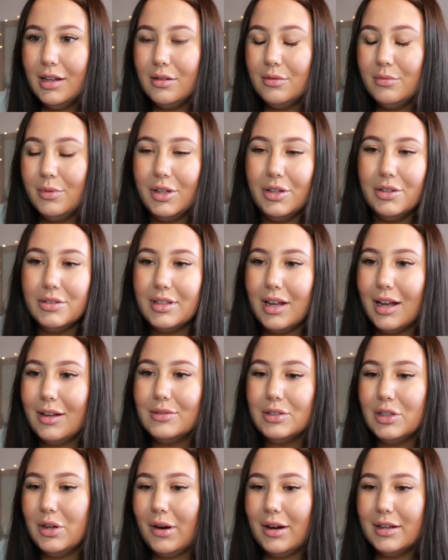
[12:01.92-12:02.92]
we used to have
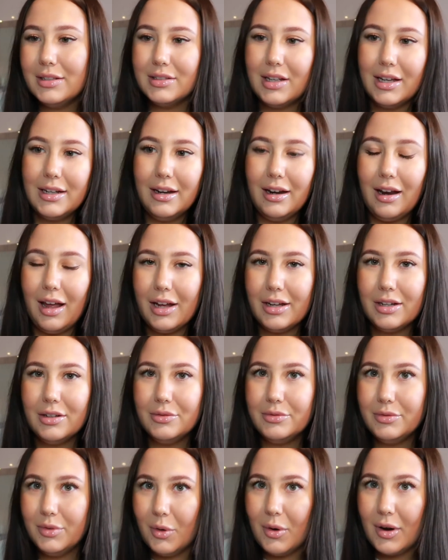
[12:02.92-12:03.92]
to go outside at, like,
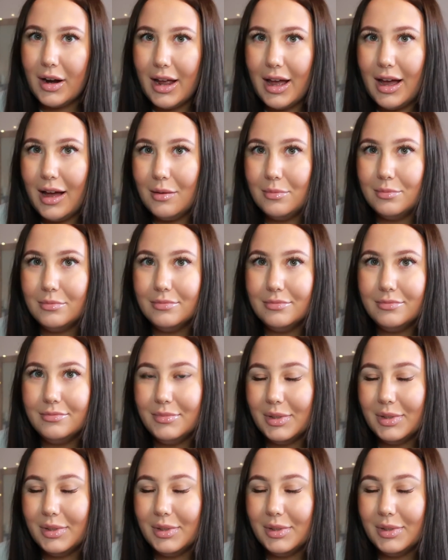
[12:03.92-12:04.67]
4 a.m.